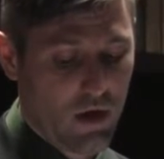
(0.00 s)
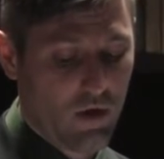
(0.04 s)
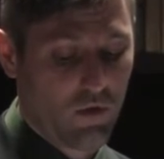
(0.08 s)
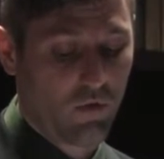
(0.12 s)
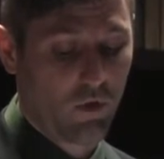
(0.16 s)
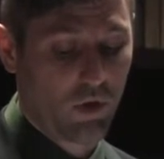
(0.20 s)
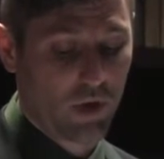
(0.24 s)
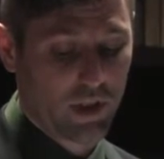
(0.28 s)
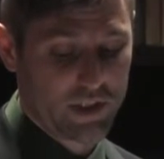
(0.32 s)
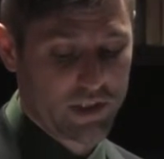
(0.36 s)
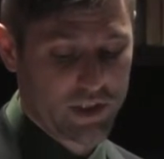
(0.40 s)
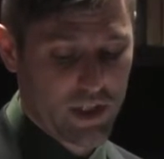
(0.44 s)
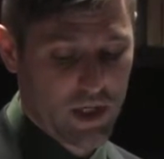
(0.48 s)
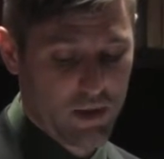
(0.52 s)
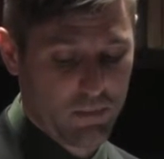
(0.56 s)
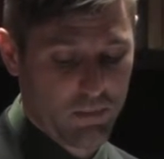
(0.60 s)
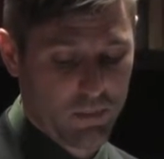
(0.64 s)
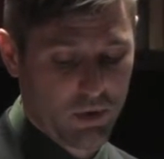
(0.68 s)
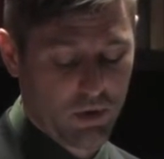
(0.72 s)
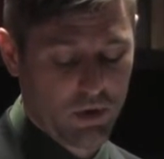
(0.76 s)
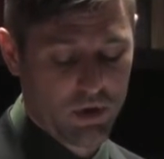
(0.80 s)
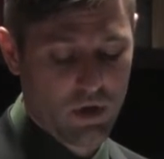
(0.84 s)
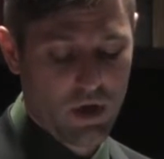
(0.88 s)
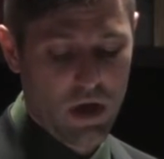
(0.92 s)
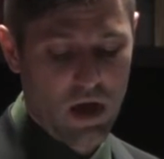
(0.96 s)
For
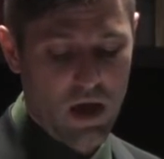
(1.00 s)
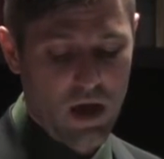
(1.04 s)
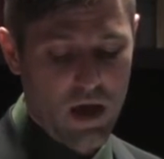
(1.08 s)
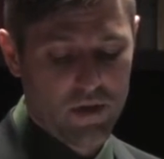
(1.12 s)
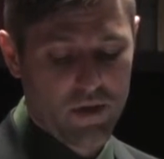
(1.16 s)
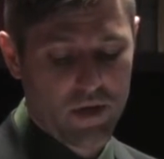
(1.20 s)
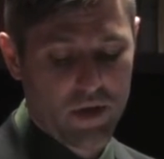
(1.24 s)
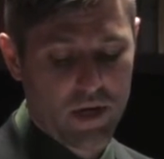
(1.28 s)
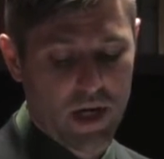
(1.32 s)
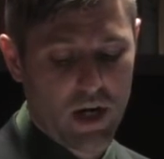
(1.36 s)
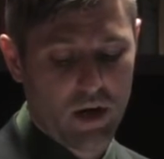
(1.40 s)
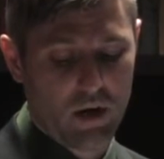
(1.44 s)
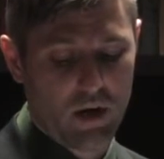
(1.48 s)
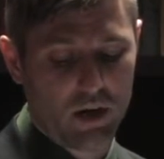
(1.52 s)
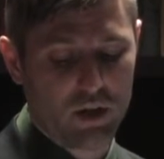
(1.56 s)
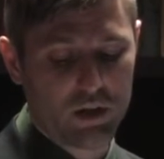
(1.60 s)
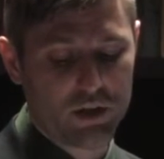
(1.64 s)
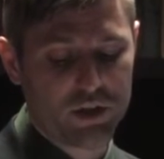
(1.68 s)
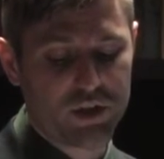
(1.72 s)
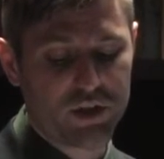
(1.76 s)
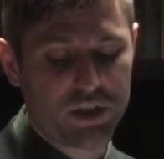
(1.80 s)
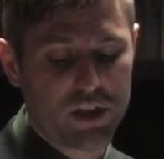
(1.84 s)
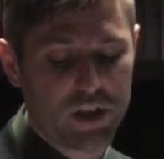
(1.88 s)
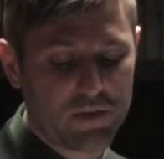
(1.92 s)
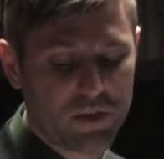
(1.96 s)
example, the narrator
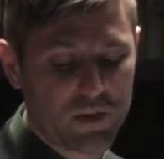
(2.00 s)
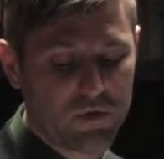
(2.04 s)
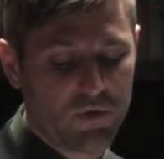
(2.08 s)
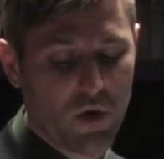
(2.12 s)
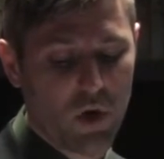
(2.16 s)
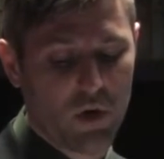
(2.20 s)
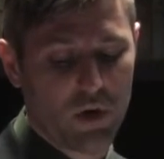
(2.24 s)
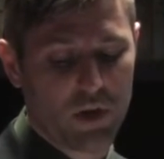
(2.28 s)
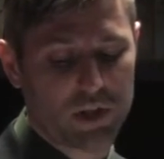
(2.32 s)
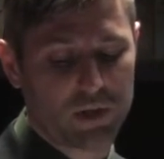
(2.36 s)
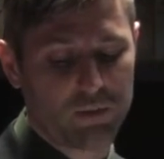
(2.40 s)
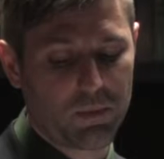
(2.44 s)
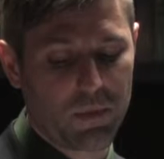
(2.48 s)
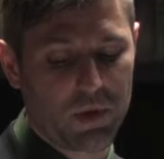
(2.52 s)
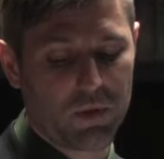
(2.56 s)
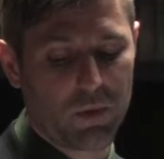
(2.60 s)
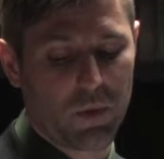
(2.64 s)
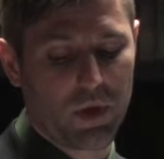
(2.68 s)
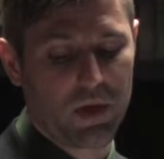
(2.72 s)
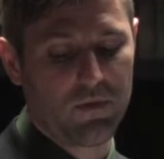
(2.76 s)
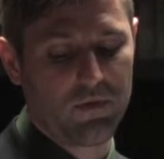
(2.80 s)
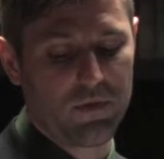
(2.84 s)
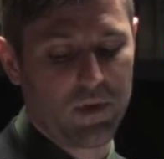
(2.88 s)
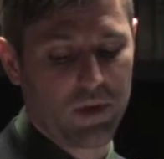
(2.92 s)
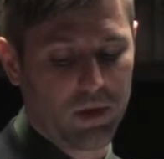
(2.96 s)
shifts focus
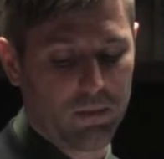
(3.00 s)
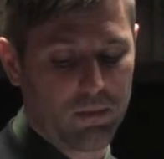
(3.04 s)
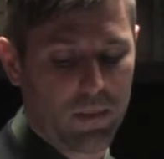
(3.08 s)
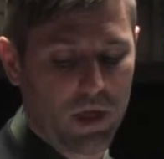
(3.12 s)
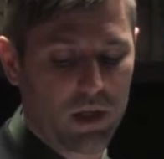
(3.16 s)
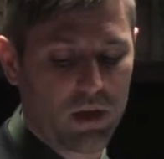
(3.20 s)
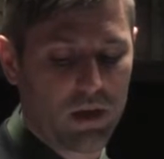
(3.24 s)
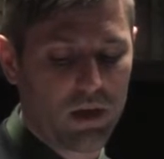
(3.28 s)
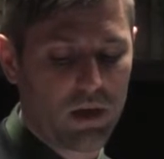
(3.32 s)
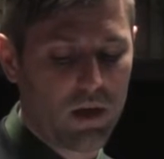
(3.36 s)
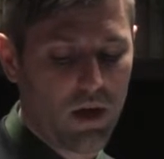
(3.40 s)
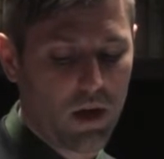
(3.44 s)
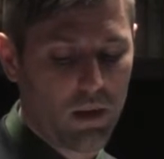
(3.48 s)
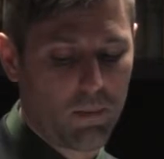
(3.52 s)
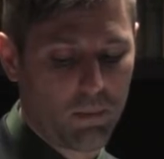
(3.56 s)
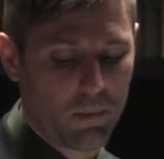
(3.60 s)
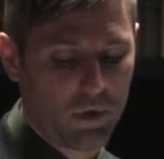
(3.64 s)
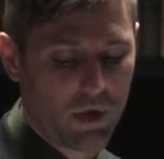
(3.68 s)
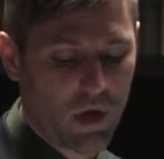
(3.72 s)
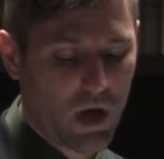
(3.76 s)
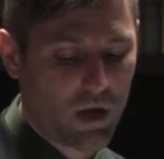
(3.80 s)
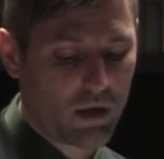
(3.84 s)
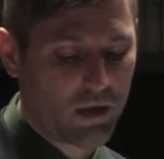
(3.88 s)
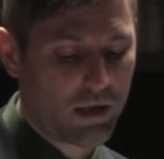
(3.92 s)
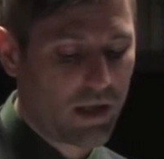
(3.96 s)
between Philomela and
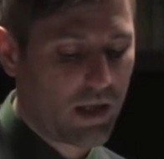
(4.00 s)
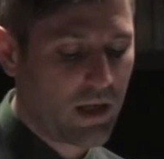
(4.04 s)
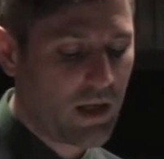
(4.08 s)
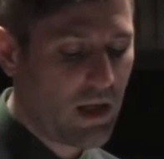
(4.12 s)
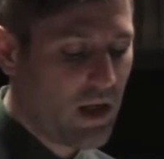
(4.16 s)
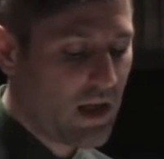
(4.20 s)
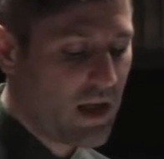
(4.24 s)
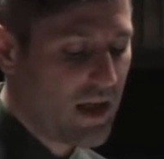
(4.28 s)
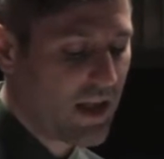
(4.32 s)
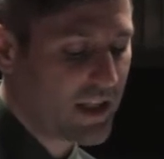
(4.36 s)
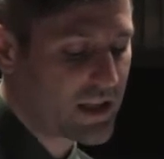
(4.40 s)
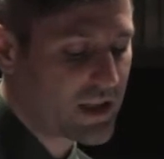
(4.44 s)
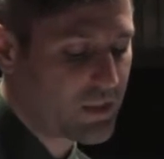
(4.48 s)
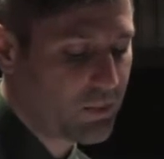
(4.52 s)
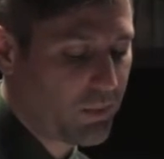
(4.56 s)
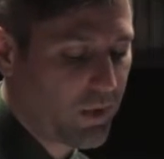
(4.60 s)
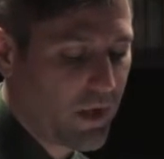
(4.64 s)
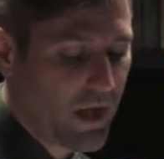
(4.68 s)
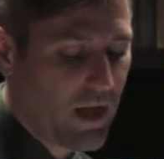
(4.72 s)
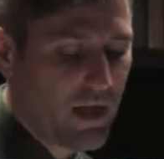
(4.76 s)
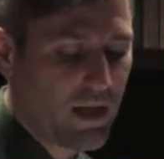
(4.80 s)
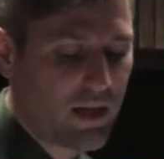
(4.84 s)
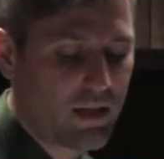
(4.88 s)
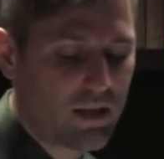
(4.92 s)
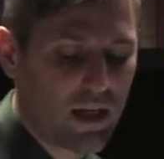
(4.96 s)
Progny,
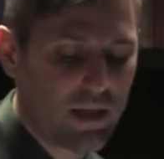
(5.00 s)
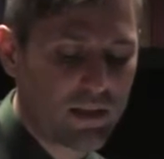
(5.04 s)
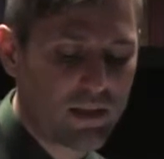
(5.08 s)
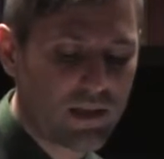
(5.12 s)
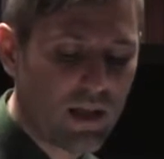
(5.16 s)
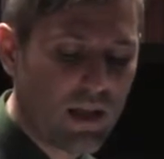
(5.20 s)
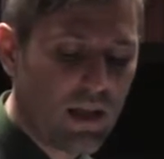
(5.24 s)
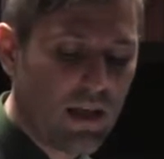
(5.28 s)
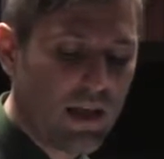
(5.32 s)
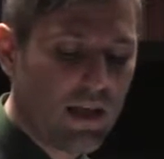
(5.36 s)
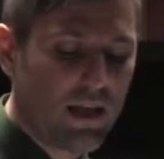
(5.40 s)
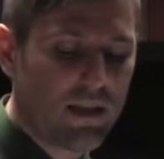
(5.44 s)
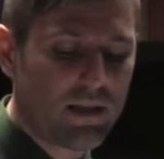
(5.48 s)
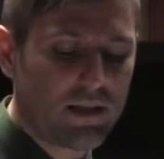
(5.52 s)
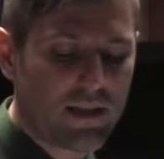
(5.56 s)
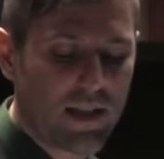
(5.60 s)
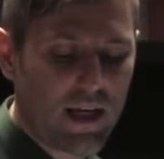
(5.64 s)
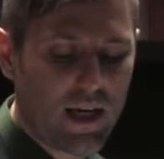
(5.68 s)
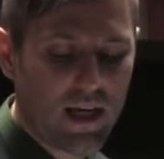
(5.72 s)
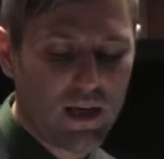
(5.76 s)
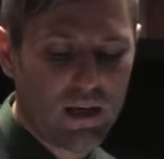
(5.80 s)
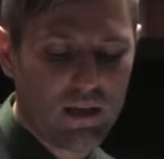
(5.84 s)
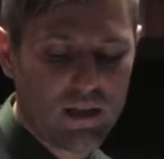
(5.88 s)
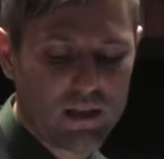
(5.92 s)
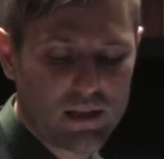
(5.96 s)
explaining that in
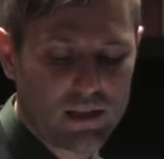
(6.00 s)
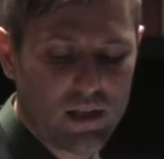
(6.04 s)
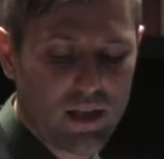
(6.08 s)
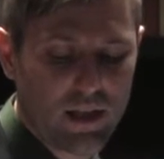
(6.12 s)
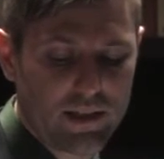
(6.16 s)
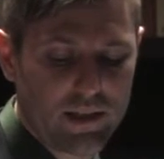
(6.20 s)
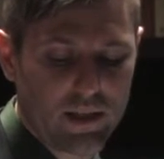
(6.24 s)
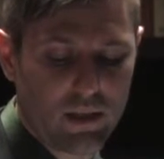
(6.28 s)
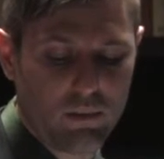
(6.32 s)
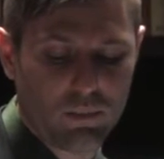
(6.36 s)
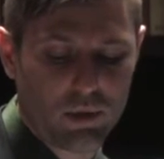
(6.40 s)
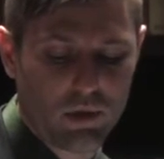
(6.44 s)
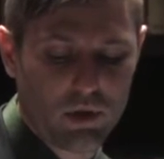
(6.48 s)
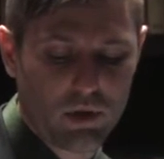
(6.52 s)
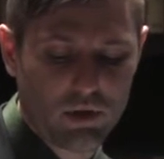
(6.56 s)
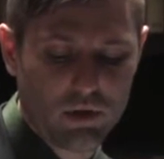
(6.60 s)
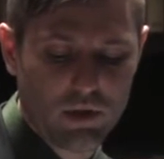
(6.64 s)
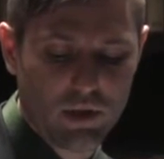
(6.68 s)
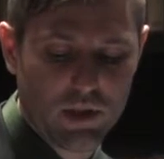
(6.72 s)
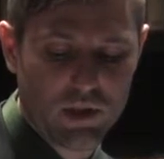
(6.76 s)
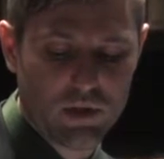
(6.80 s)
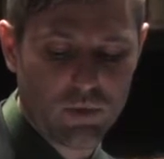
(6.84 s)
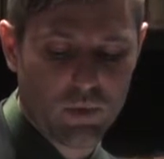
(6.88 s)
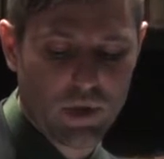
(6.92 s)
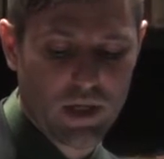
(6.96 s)
terres leti
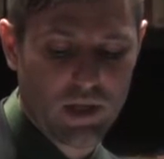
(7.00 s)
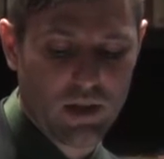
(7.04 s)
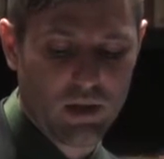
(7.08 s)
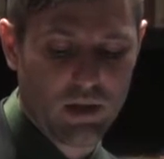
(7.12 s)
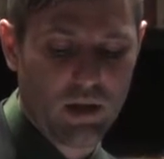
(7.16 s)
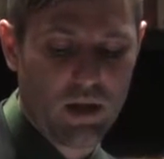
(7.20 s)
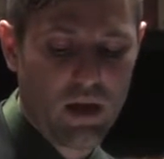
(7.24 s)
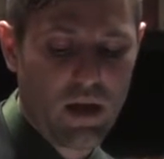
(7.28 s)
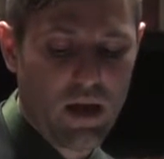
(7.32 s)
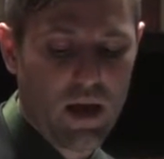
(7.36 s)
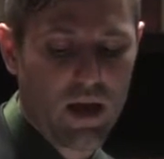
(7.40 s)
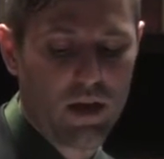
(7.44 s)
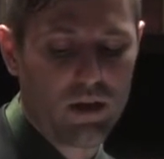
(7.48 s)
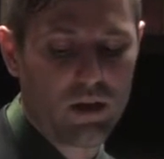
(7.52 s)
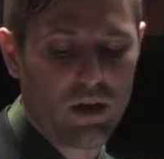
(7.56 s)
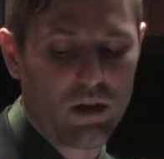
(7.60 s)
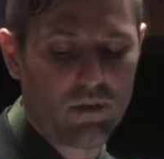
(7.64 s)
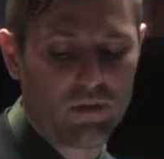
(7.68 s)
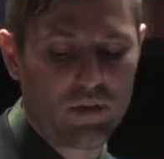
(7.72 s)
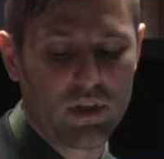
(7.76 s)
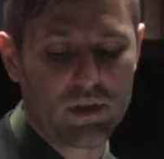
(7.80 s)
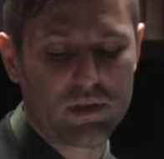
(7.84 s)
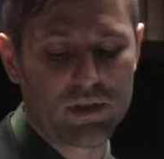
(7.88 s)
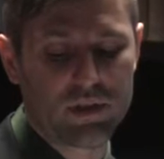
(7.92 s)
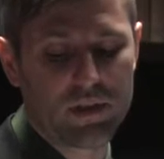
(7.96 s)
Progny dwell, and
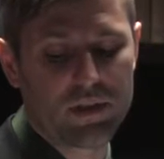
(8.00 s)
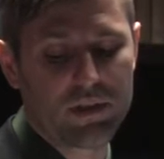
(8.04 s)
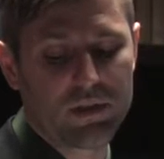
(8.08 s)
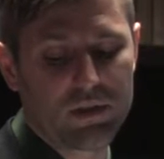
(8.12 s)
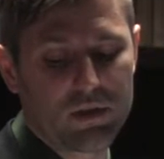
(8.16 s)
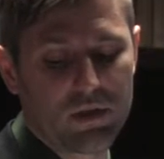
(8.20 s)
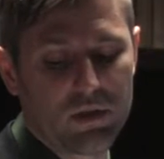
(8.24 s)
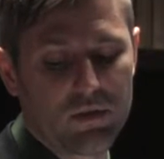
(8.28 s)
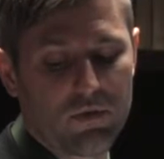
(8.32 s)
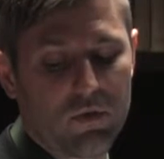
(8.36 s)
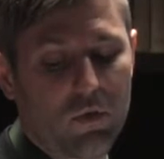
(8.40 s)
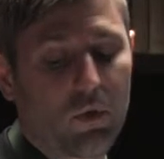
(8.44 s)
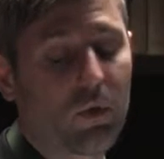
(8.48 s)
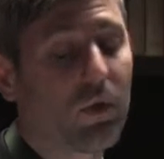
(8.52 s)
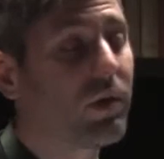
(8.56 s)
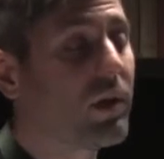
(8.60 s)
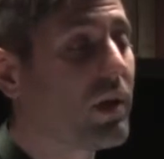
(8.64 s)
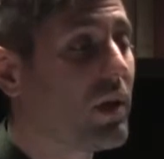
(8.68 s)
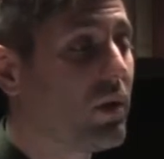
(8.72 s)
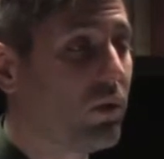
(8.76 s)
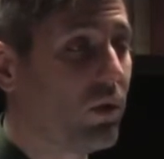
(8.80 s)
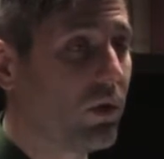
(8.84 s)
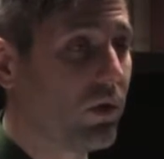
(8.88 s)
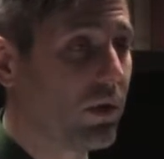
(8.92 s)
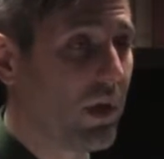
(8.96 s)
of her sister forth
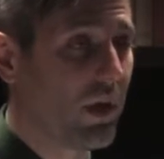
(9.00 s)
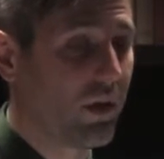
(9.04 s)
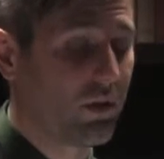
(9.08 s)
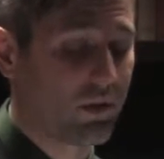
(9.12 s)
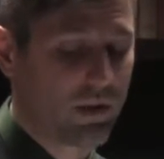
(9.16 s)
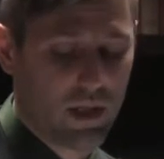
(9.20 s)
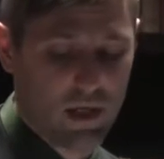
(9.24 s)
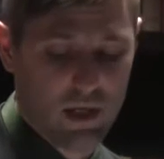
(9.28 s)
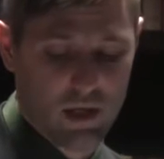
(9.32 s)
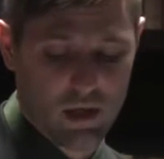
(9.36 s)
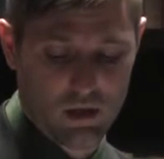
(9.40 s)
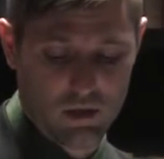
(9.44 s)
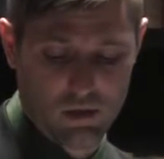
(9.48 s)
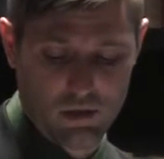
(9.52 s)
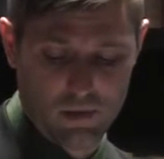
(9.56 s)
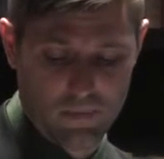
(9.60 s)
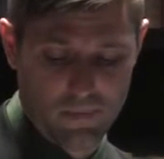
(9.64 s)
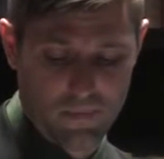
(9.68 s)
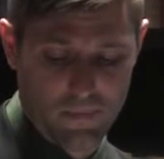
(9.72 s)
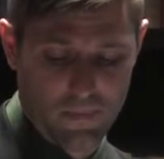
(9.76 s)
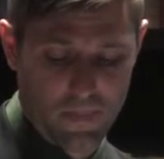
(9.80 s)
he will yell tell.